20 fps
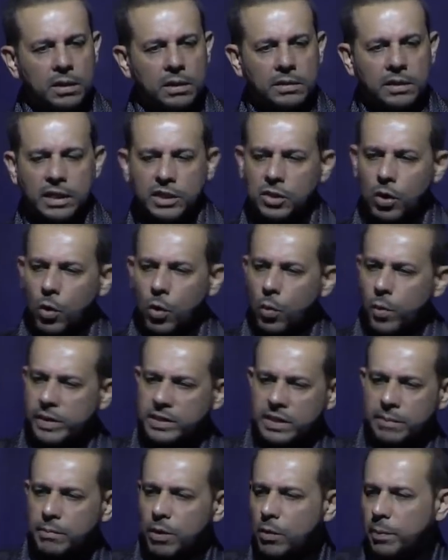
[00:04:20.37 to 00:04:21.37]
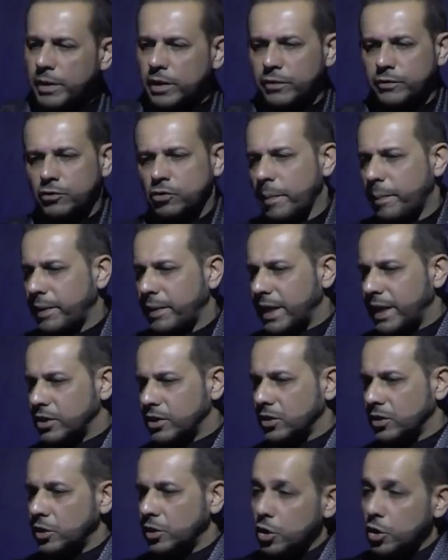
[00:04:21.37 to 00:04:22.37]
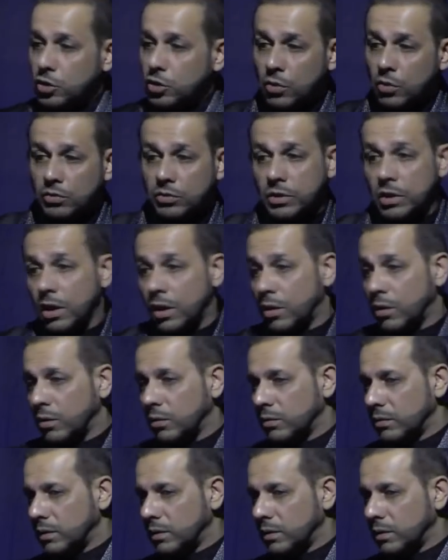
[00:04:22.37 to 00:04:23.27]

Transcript: there's always a moment of trepidation. You don't know.